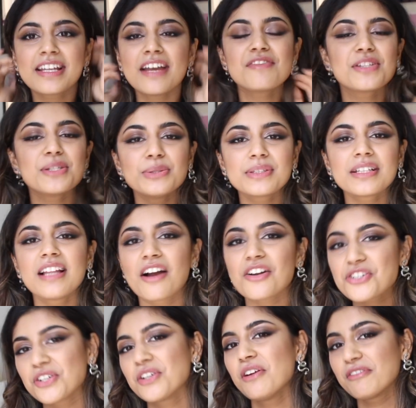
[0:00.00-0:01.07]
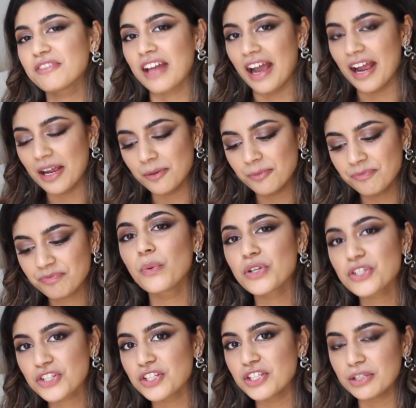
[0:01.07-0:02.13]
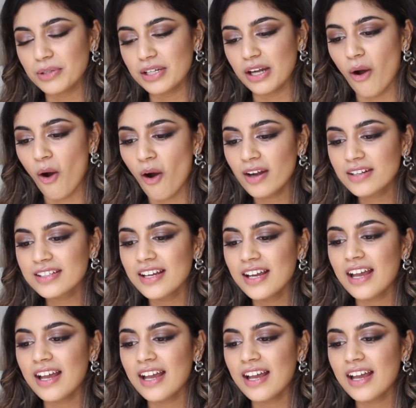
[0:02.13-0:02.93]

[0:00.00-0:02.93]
gives you the luxury of time, which can do a lot.